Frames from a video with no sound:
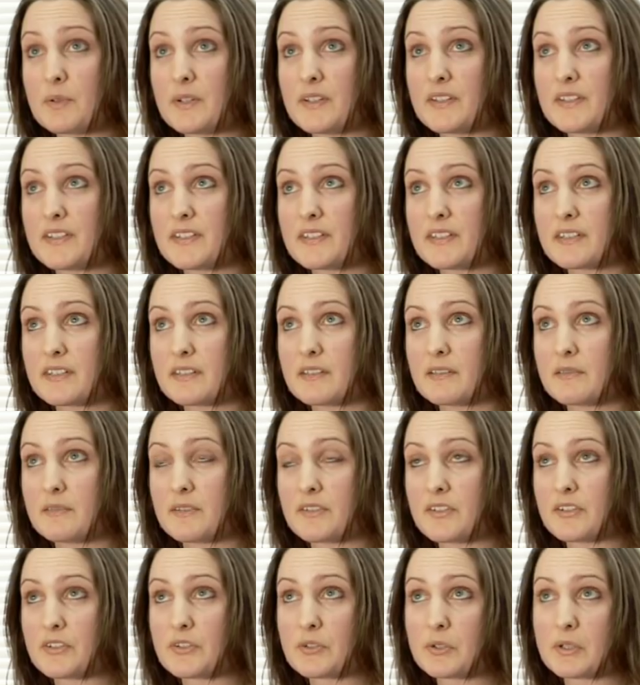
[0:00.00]
was
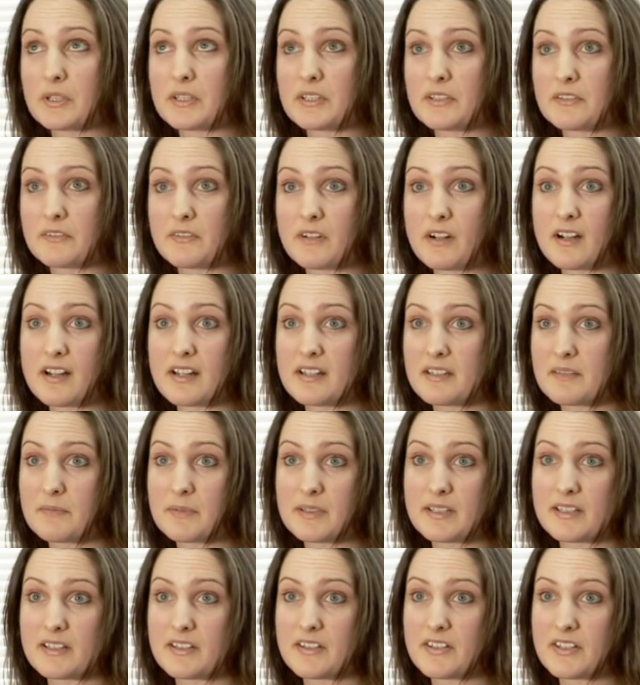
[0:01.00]
a joy to write
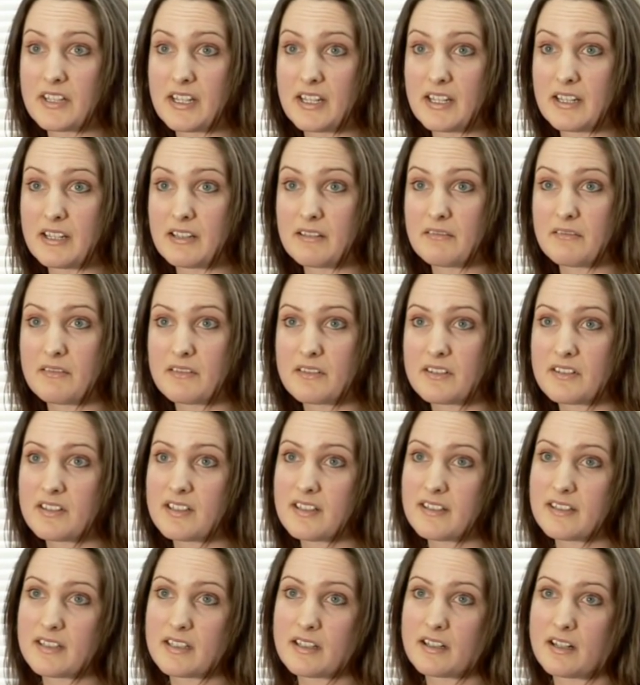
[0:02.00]
because
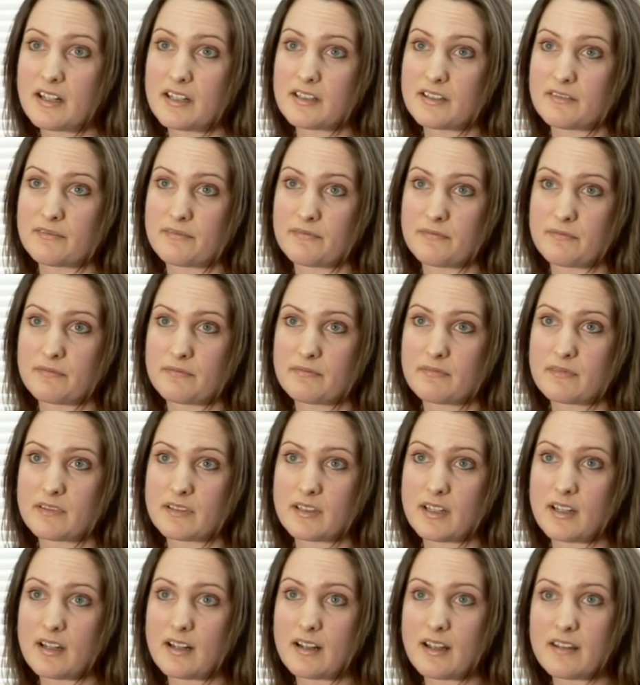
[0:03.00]
she's the kind of
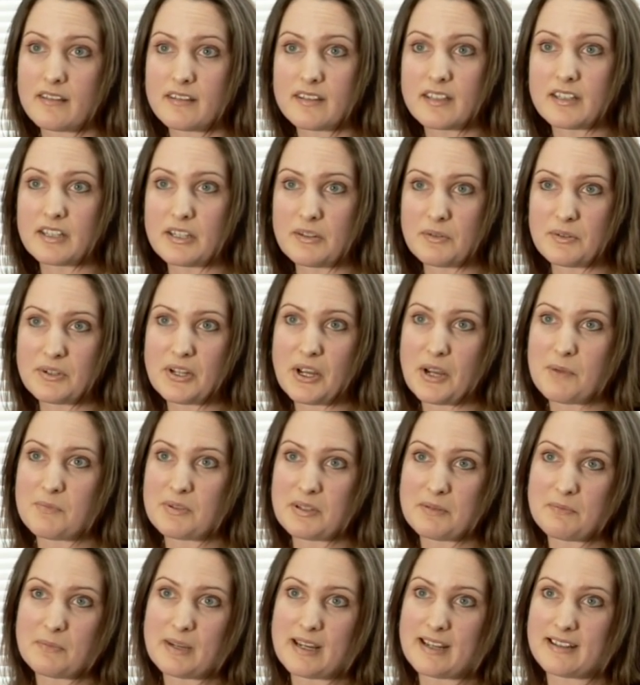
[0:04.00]
girl I think you would hope
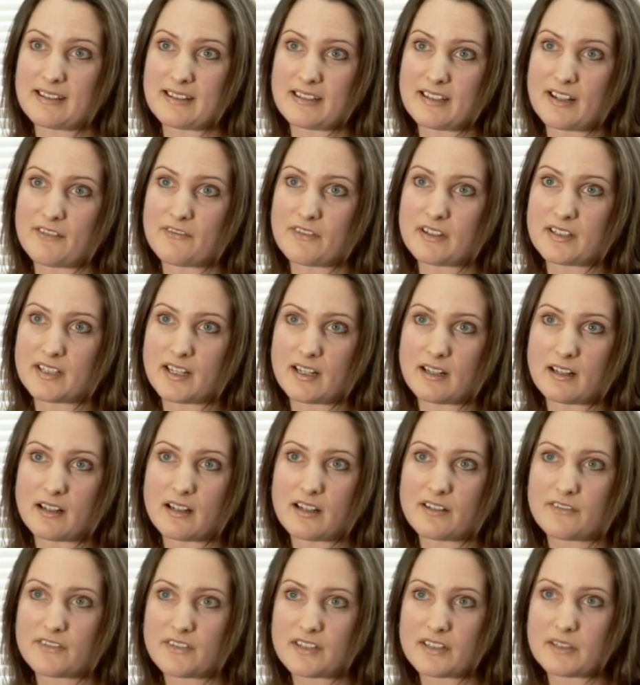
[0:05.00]
to meet in everyday
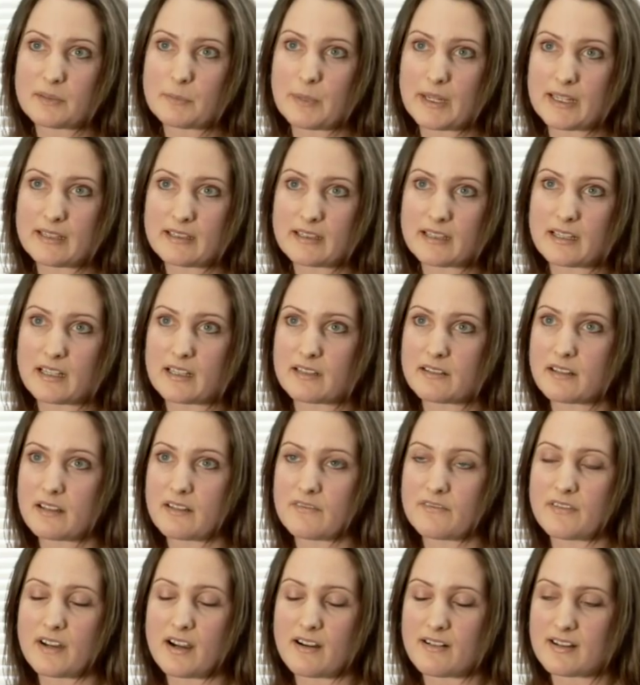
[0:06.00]
life. She's basically a
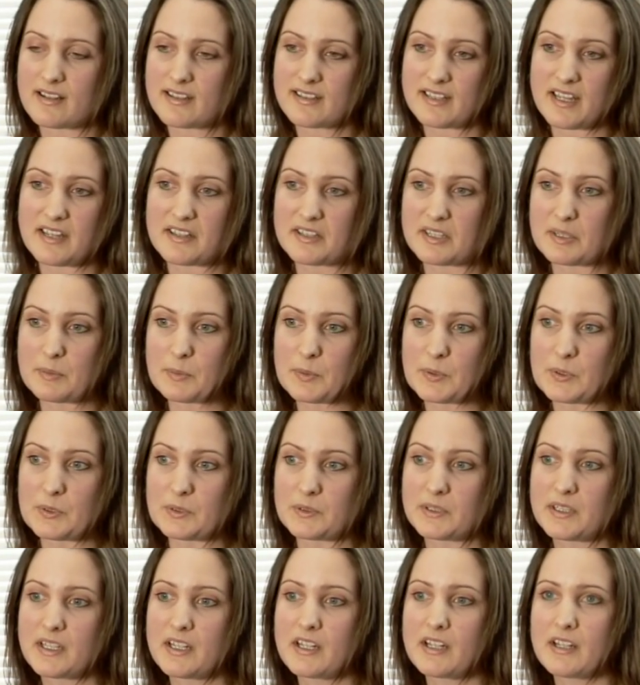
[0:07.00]
very
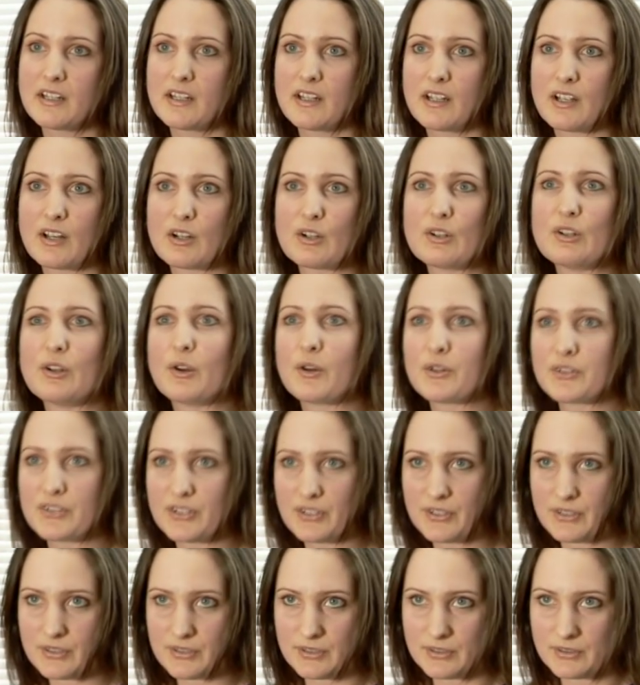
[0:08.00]
sensible,
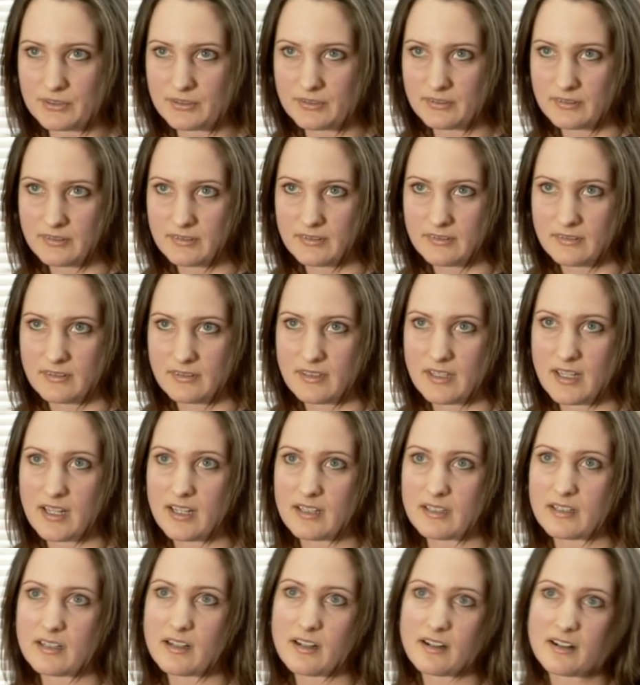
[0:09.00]
logical
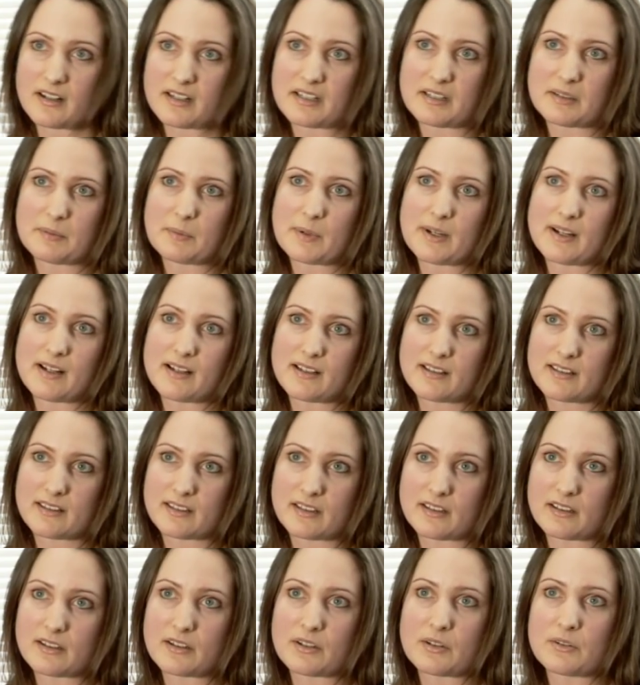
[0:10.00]
and kind
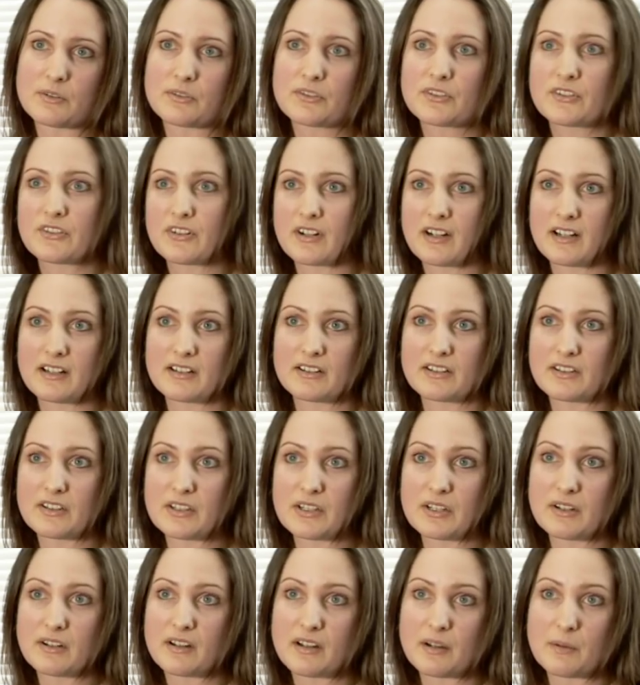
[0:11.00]
person who's trying to
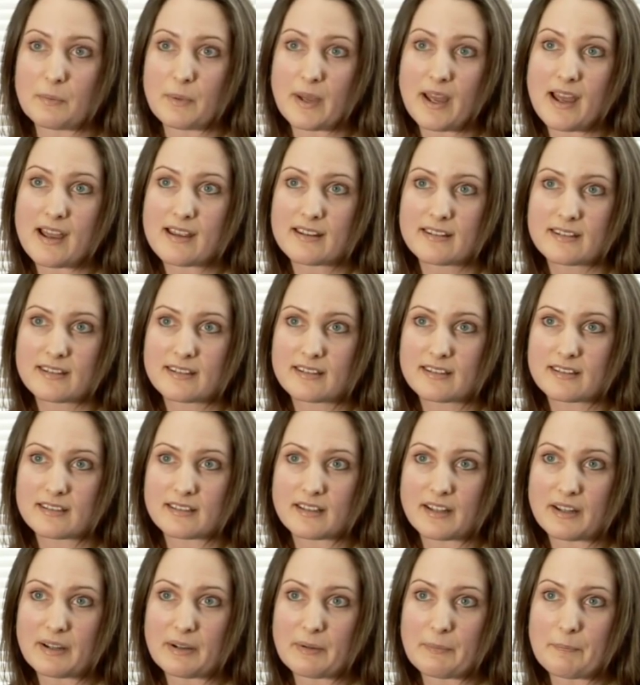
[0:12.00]
do her best
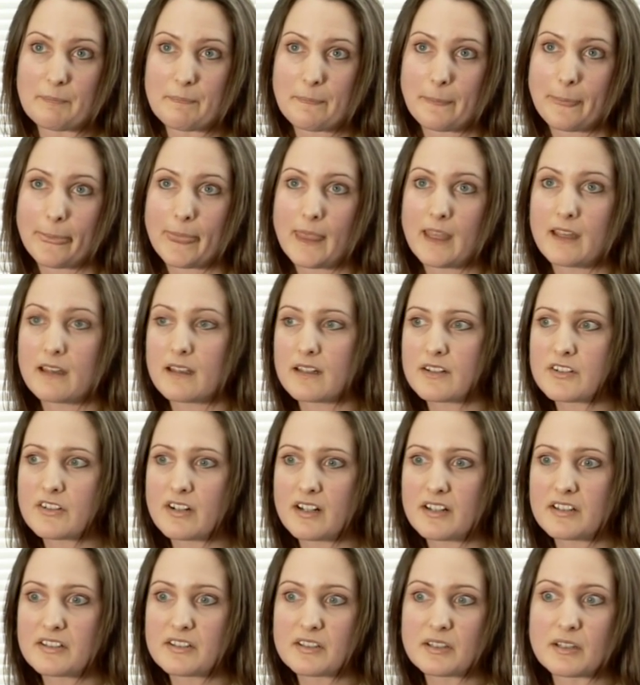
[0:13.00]
and
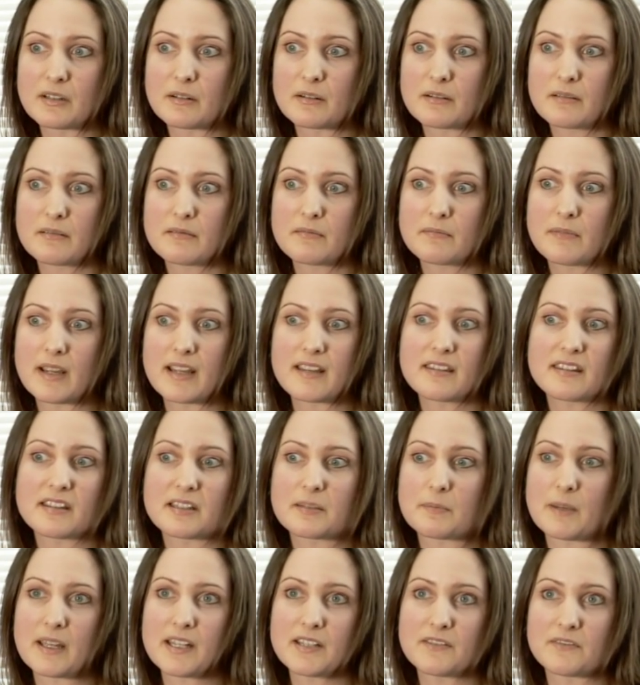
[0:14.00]
trying to make
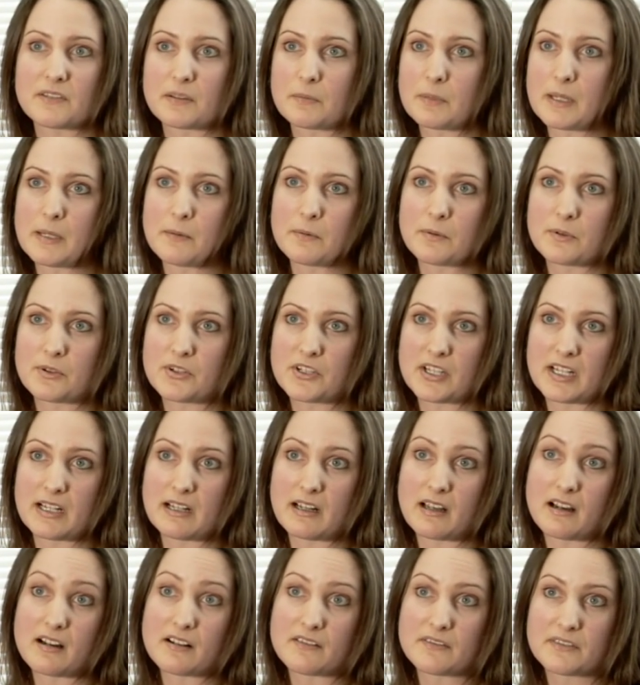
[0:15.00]
things better for the people she
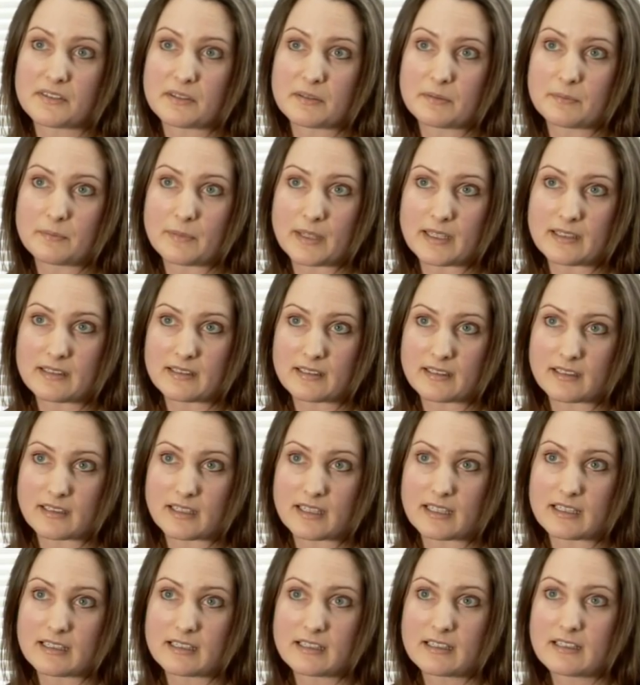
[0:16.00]
loves,
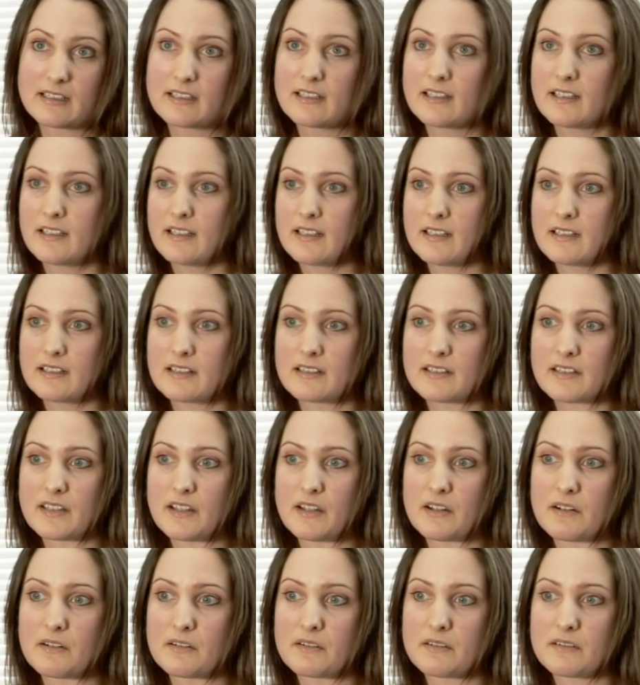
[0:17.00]
basically.
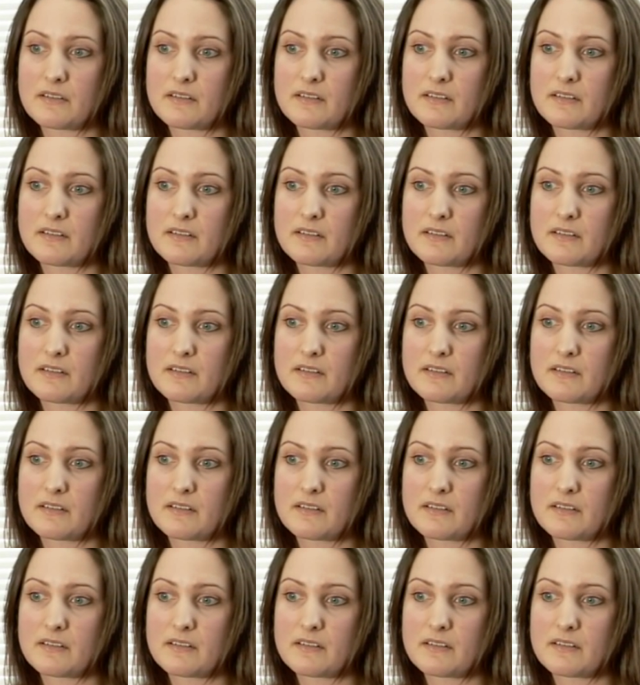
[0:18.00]
So